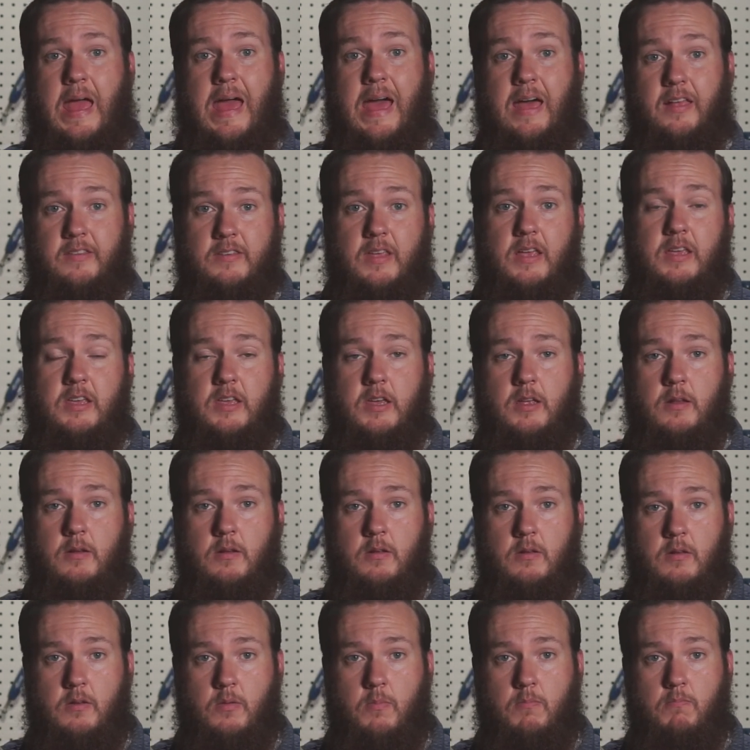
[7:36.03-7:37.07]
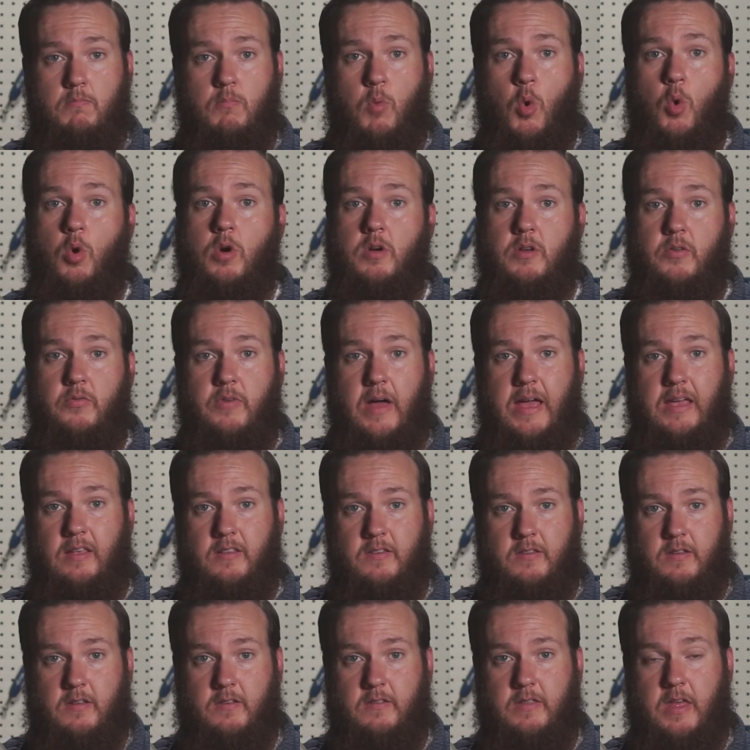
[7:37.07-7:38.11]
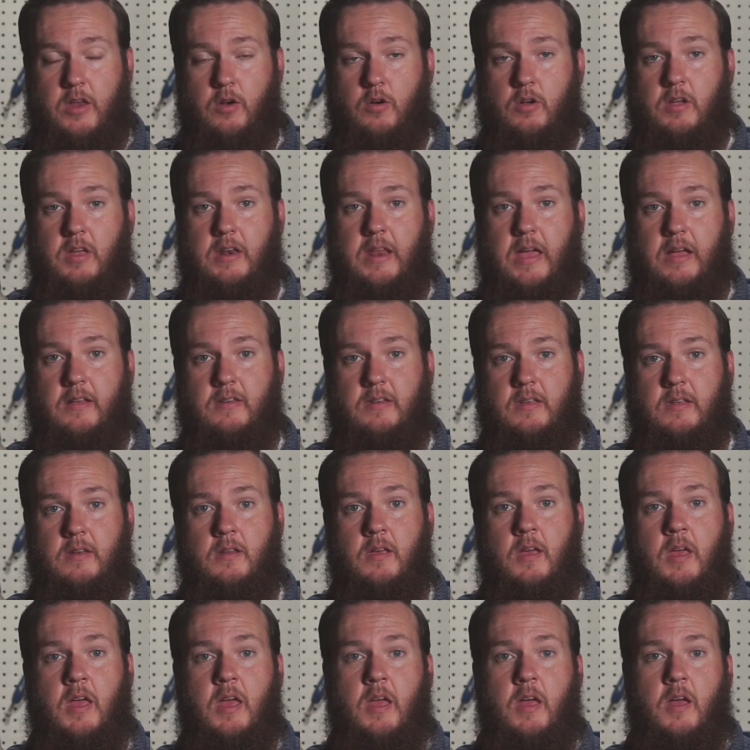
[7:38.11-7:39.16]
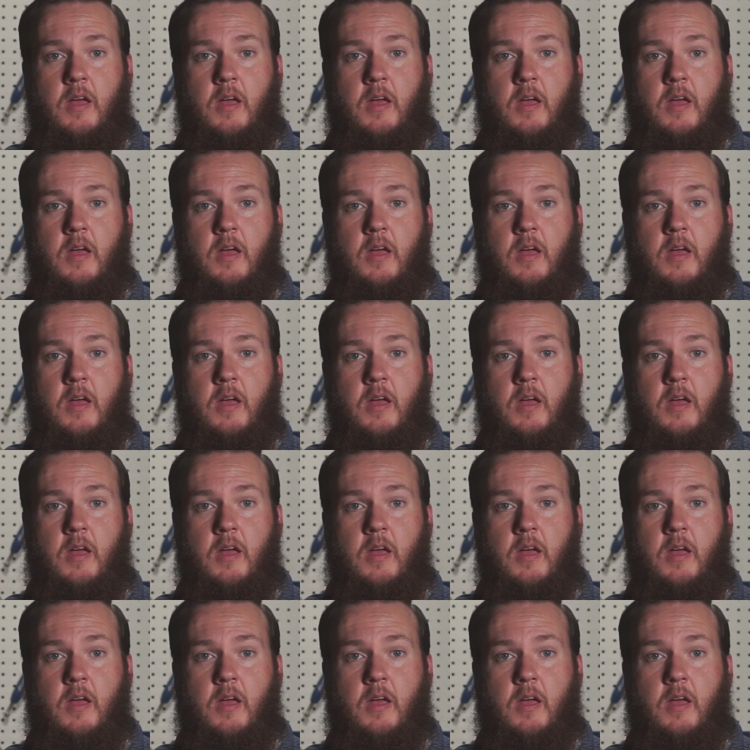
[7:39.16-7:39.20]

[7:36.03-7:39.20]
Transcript: as I get more devices that are connected